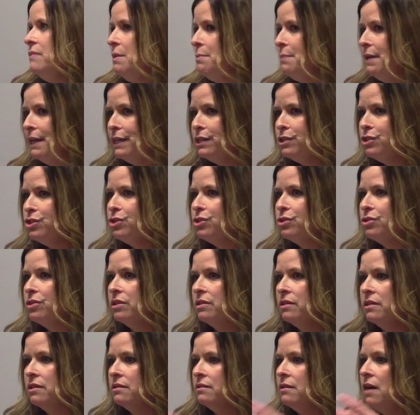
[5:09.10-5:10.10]
making sure
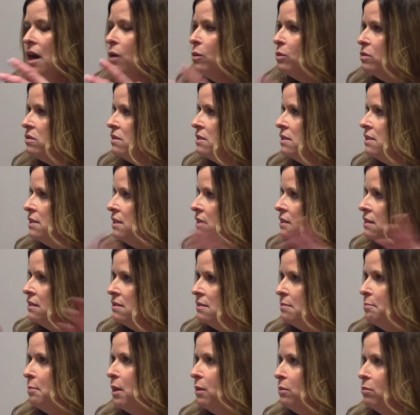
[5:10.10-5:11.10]
the house is in
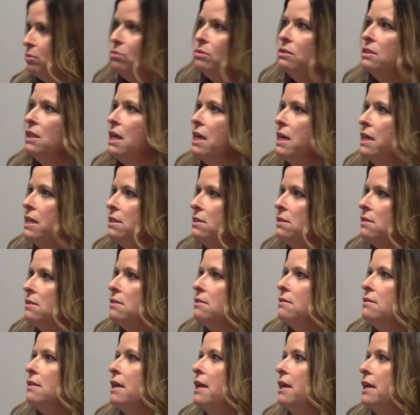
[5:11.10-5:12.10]
its boundary lines
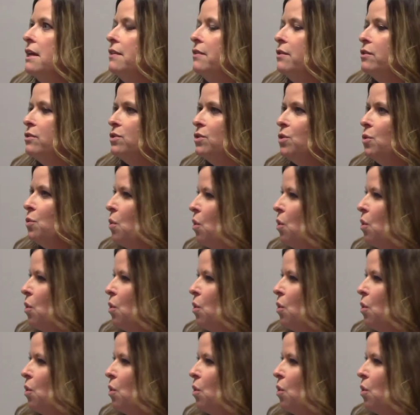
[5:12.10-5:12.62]
and there's no